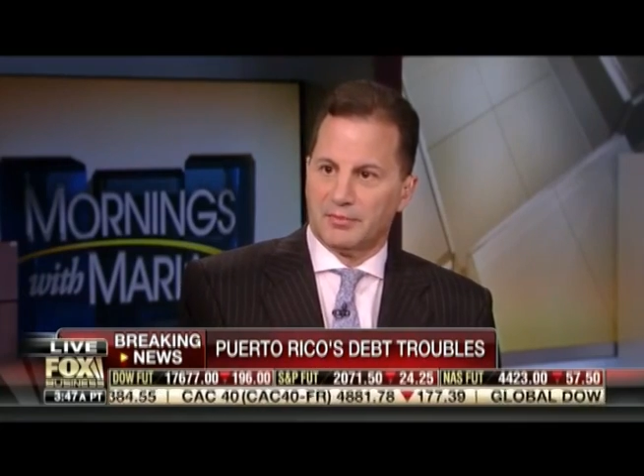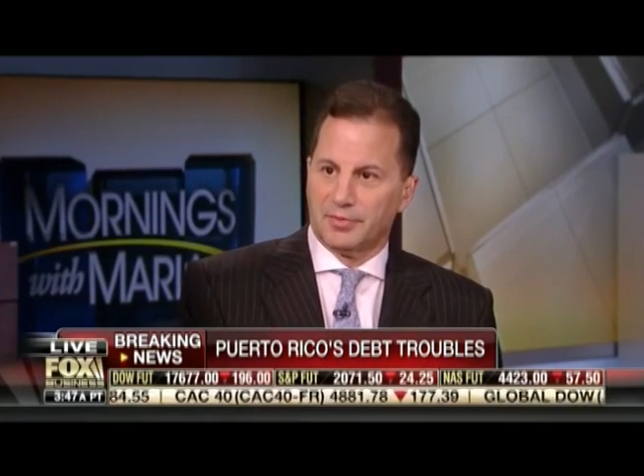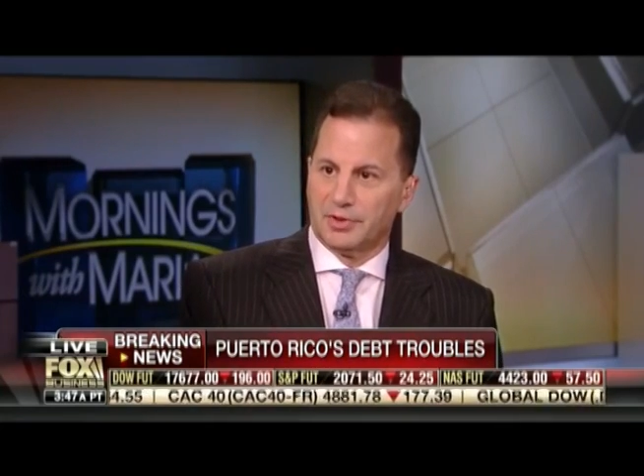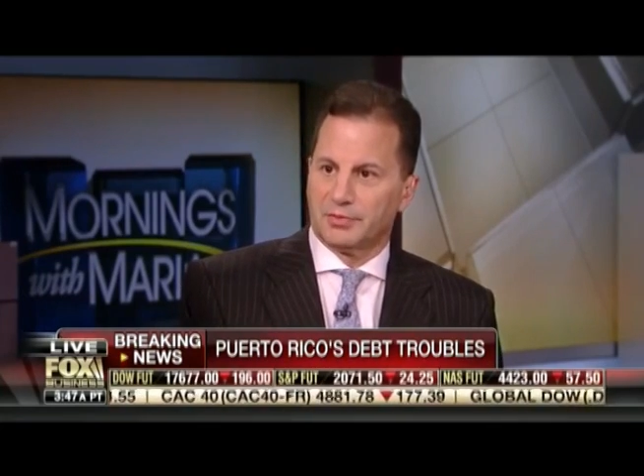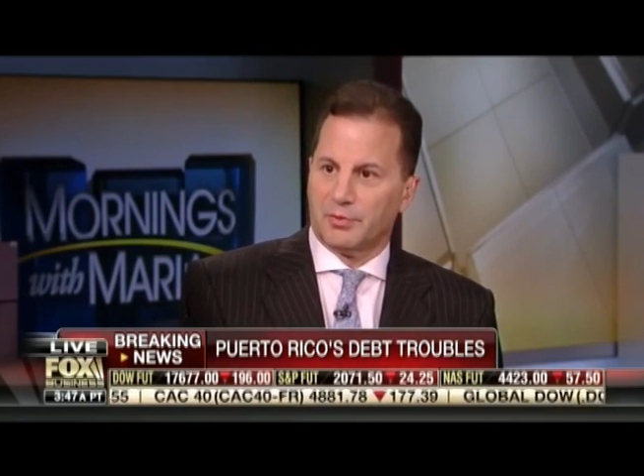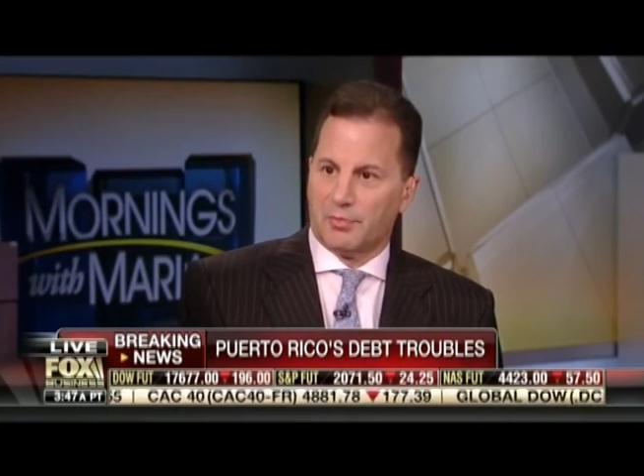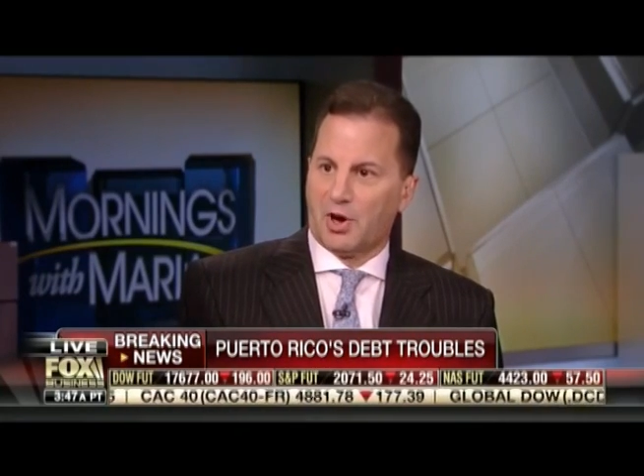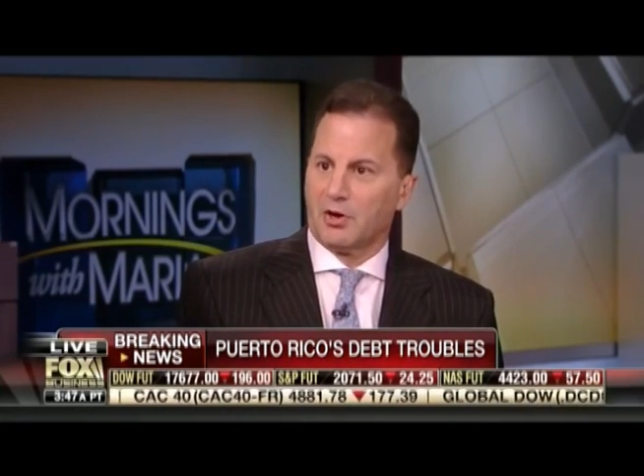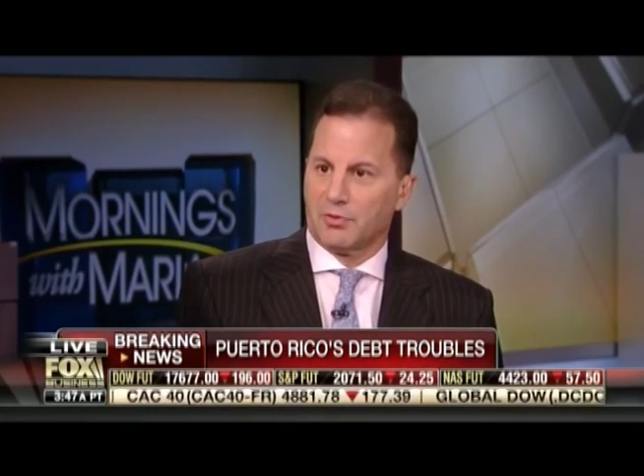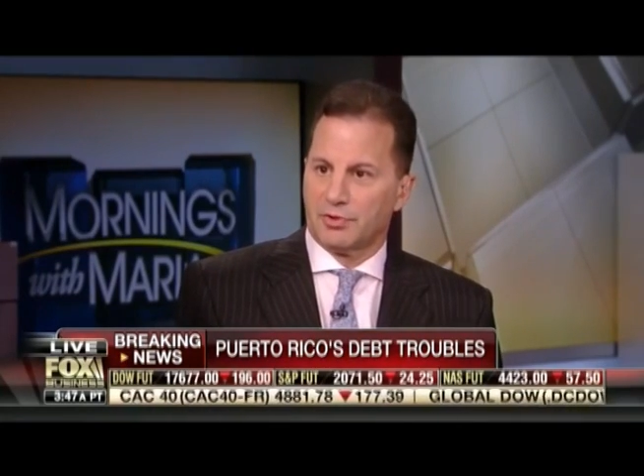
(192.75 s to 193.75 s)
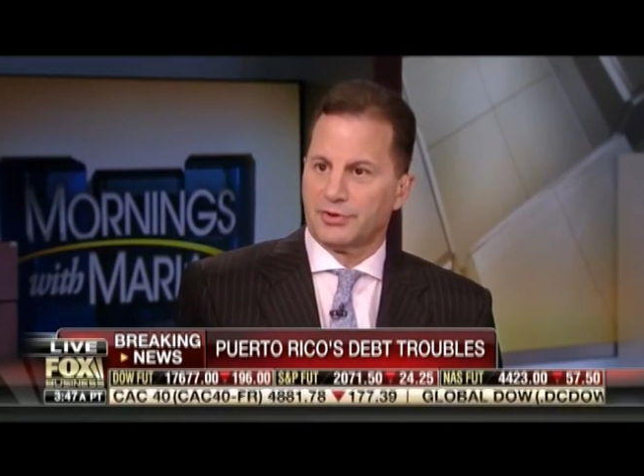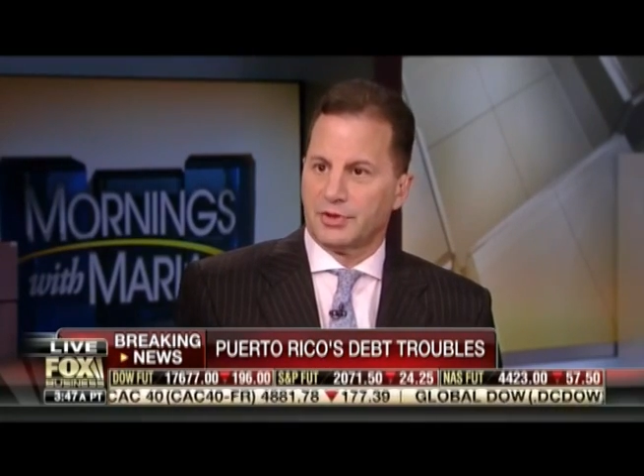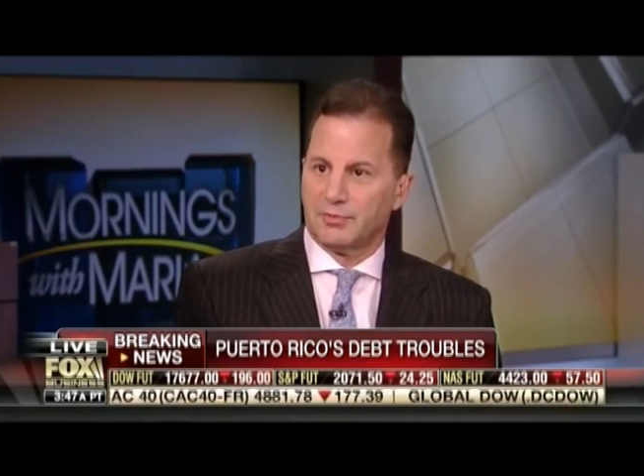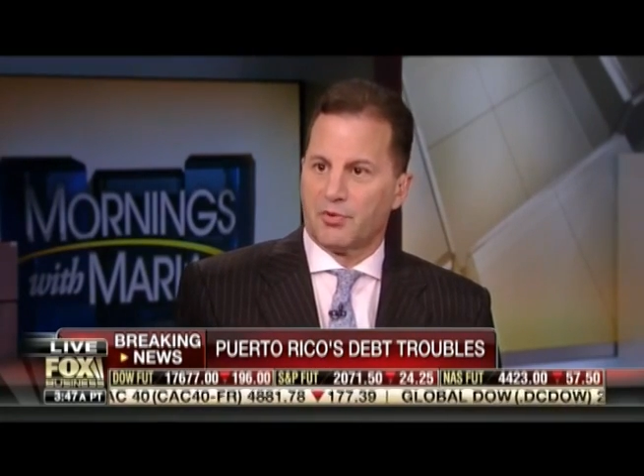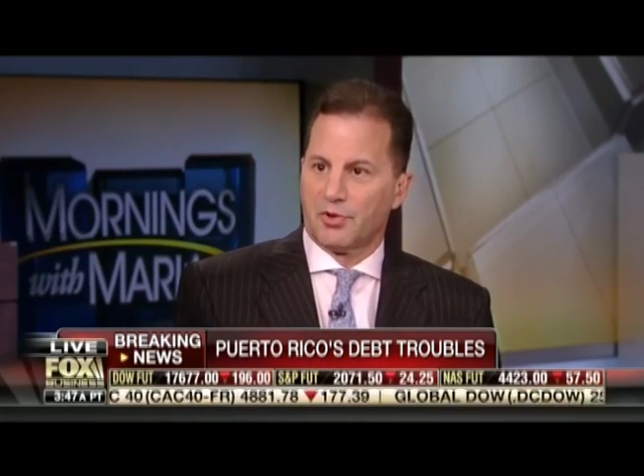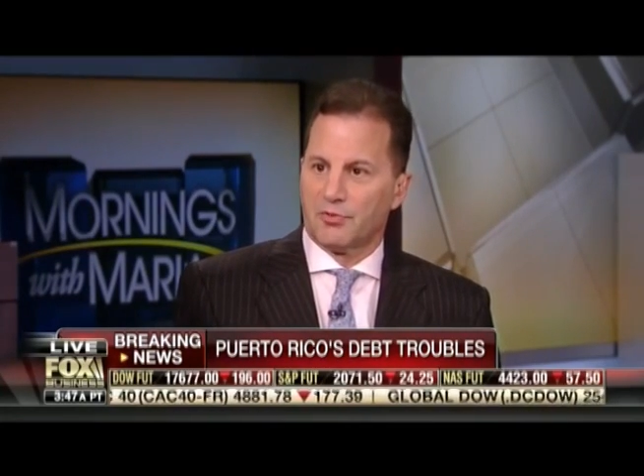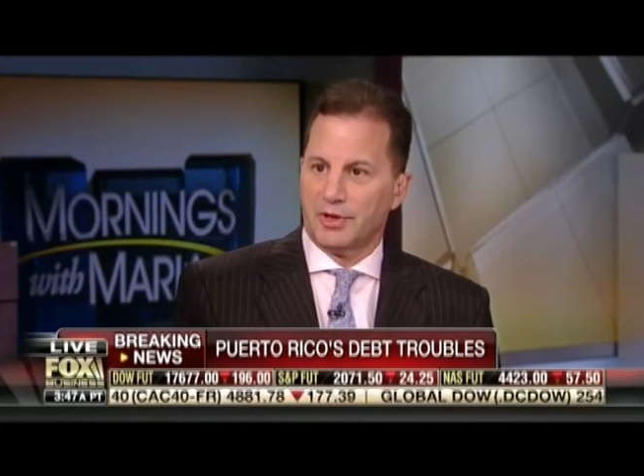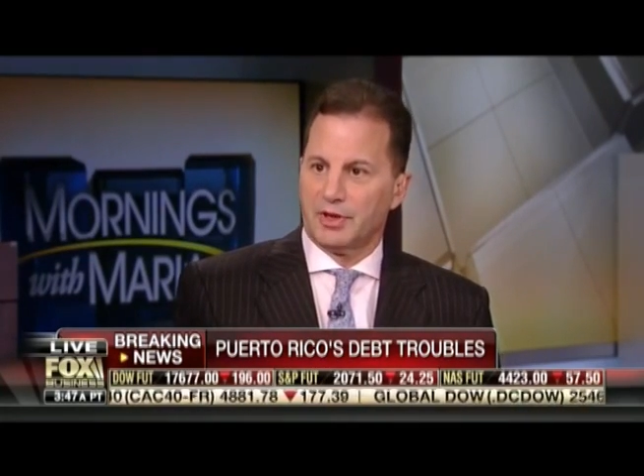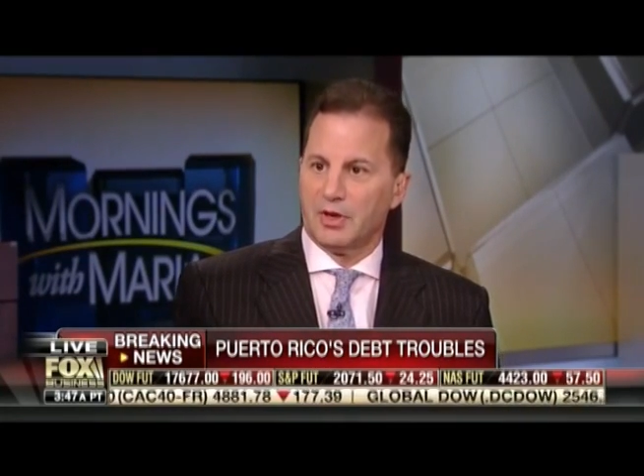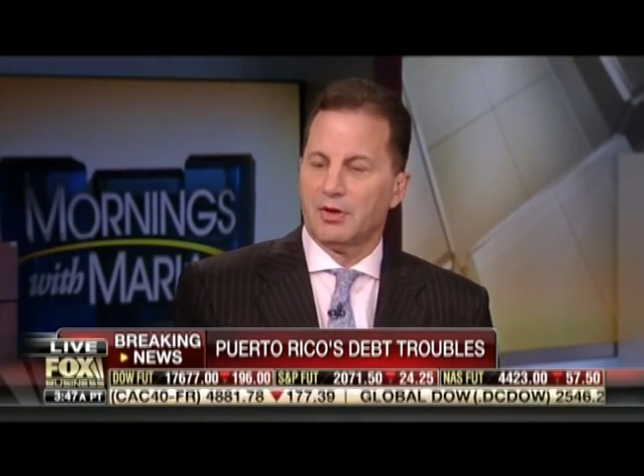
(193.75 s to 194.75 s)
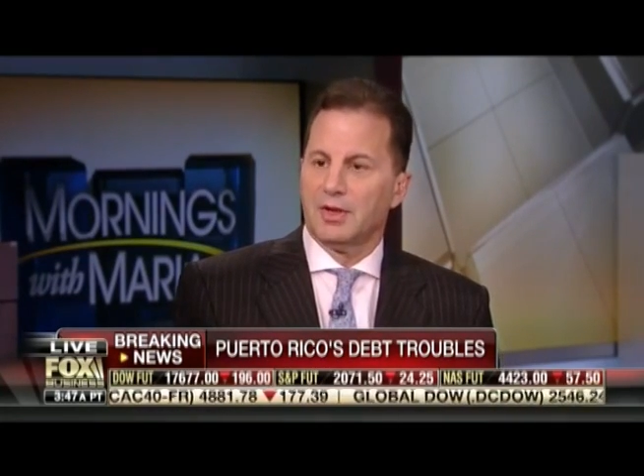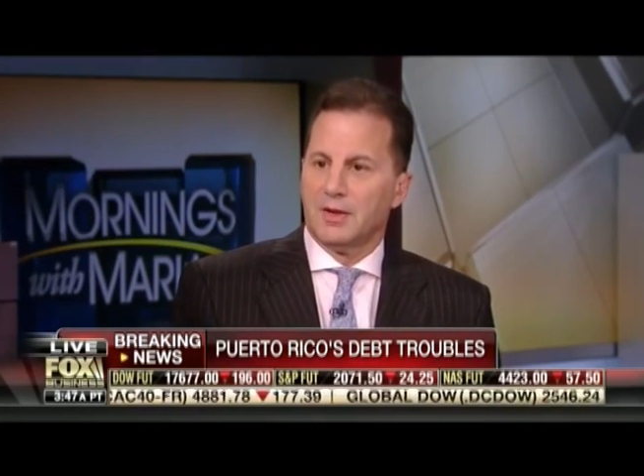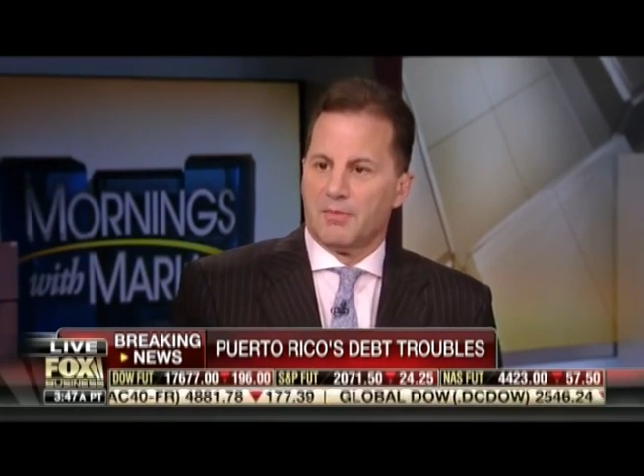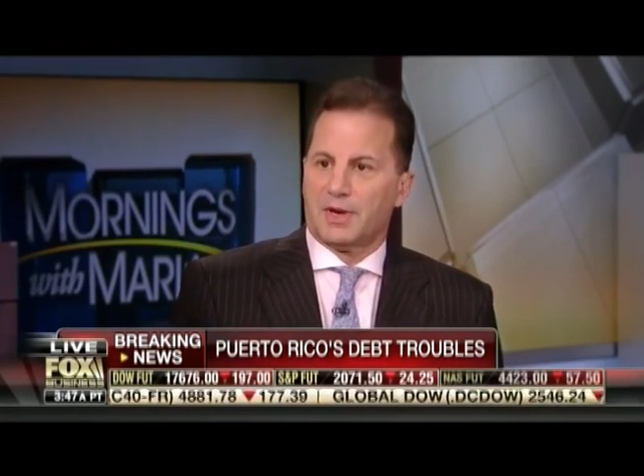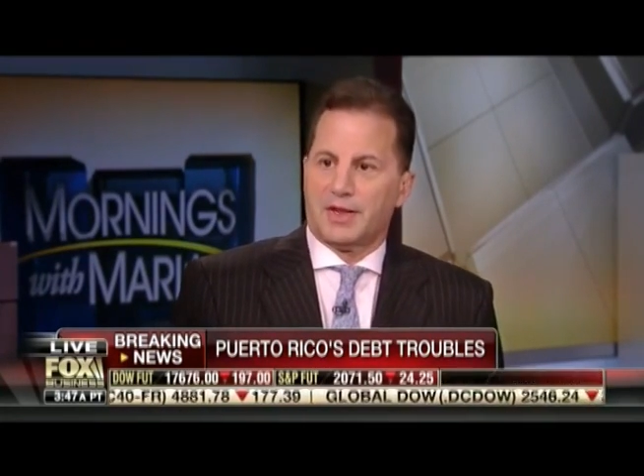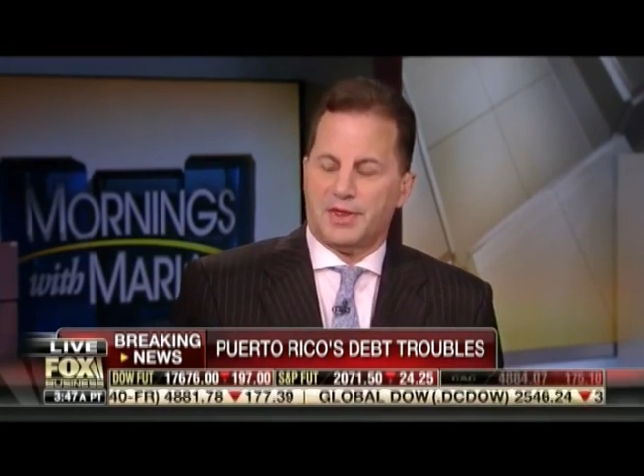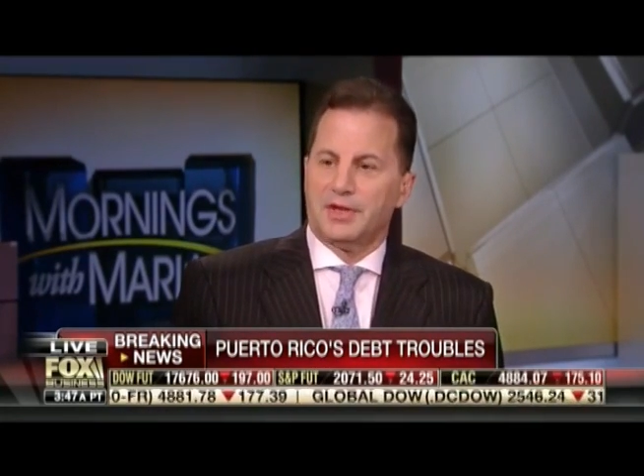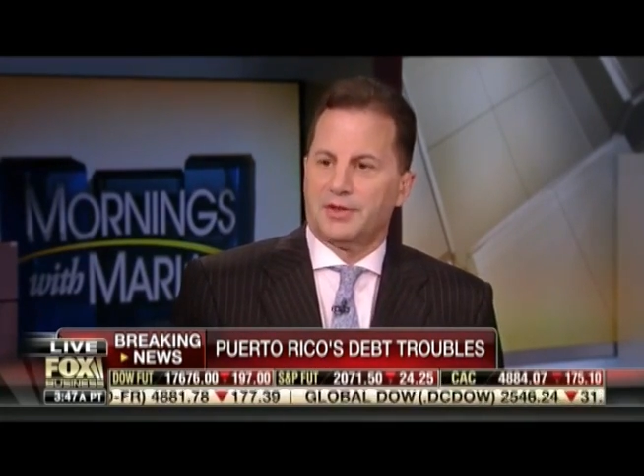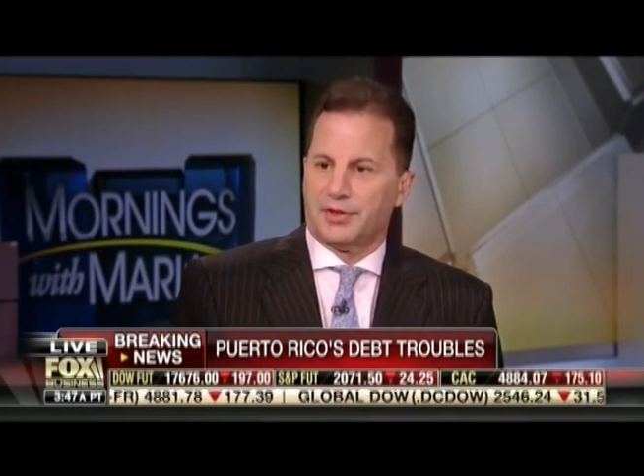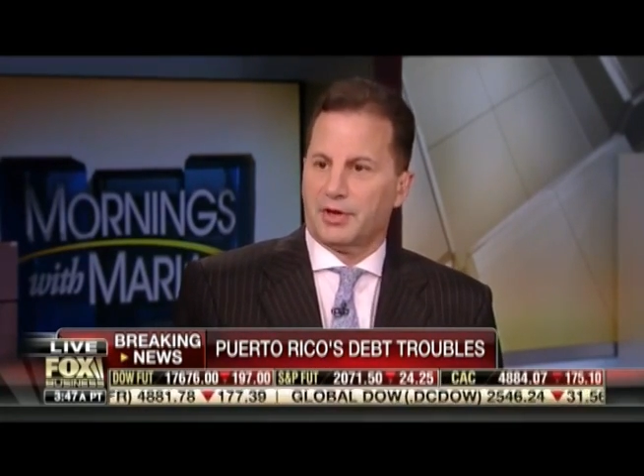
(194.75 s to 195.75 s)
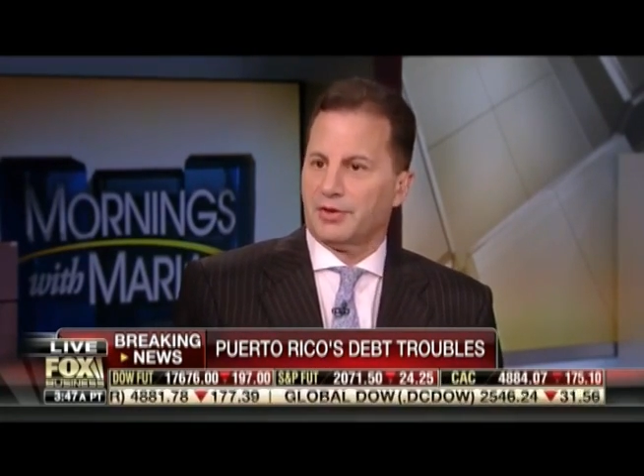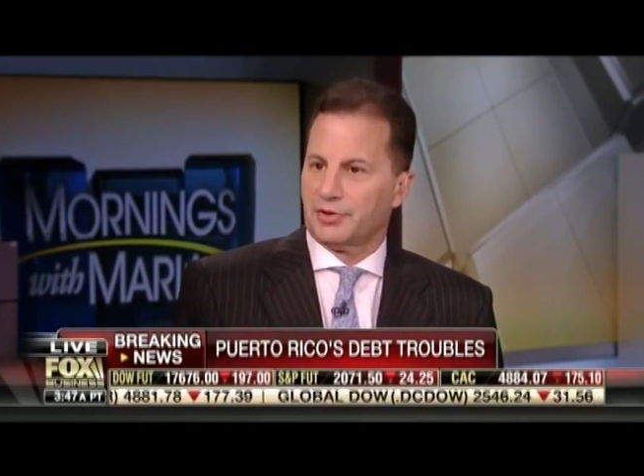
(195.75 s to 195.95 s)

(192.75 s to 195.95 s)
municipal borrowers in Puerto Rico. But I think that there is a